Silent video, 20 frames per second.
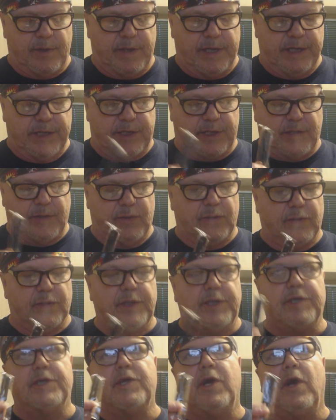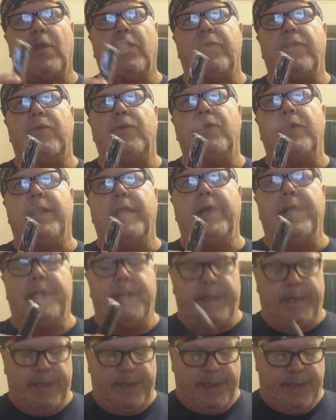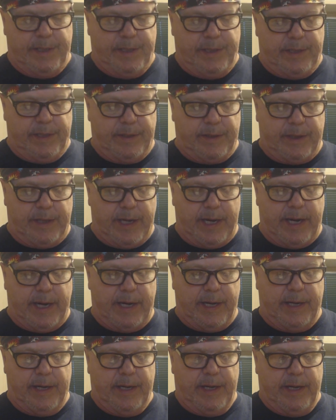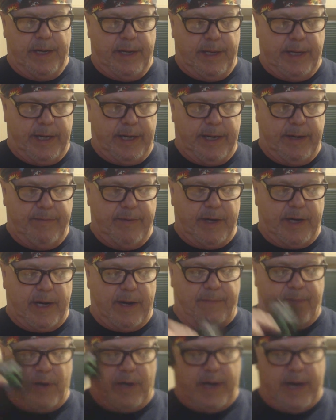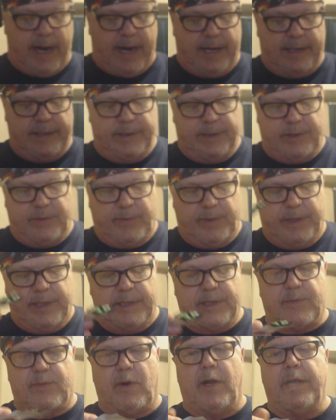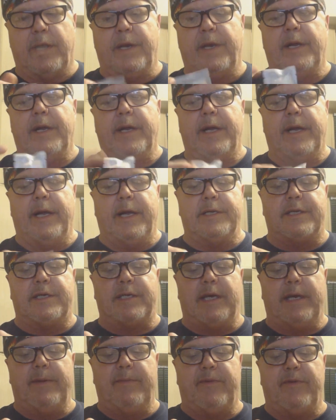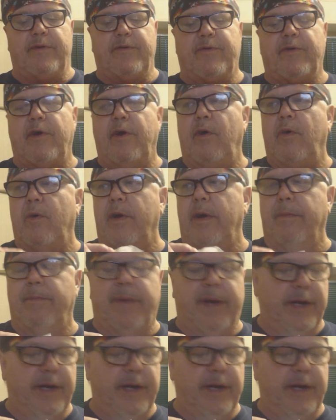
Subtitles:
these tools, you saw the toolkit. Okay, they give you a couple cottons with this one. It seems as though, and it